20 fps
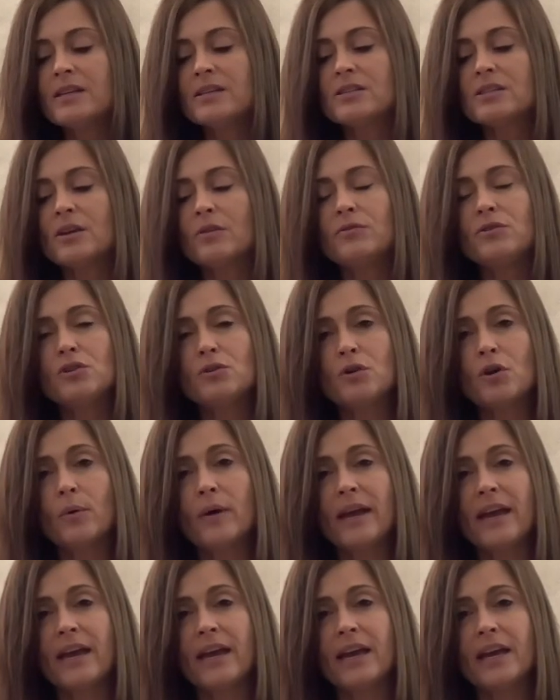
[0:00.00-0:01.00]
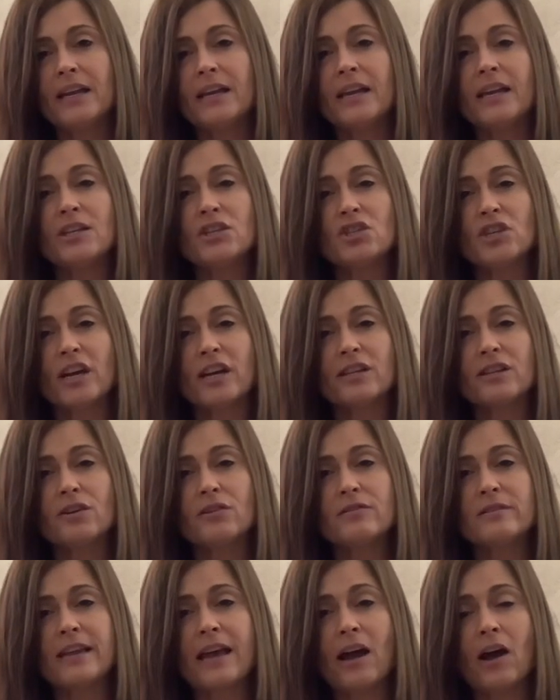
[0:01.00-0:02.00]
So do go ahead and check
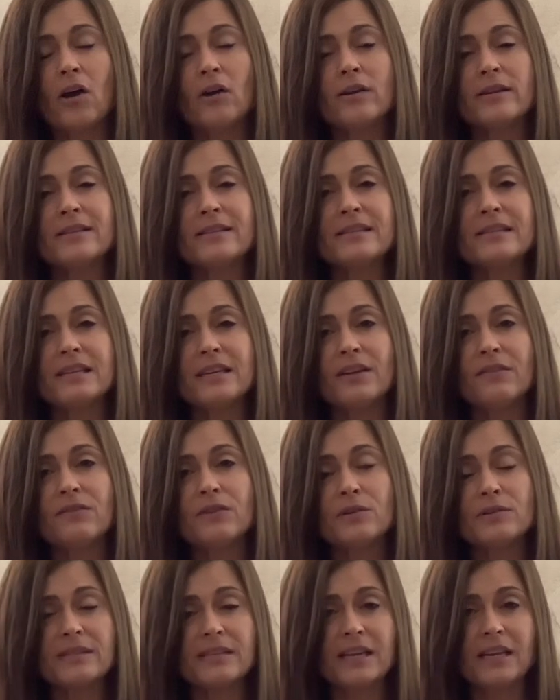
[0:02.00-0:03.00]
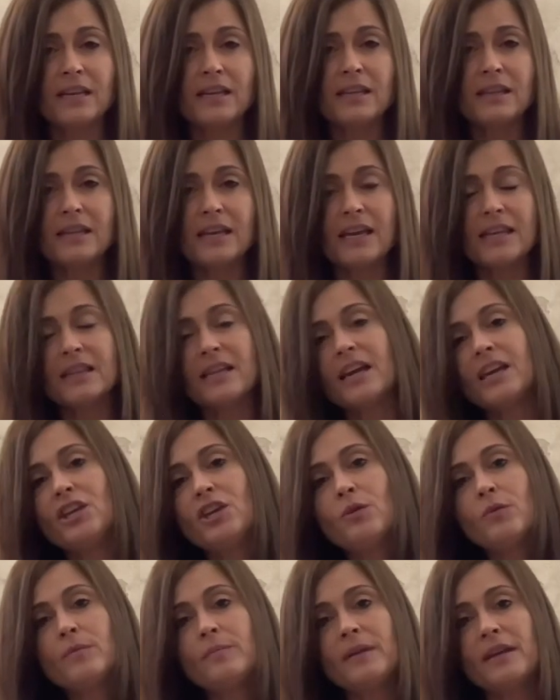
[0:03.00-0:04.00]
those out and see if there's anything that
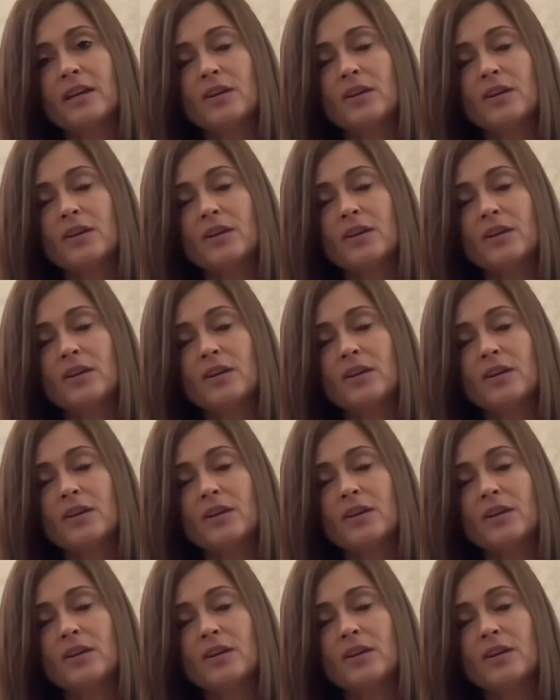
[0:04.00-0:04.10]
you would be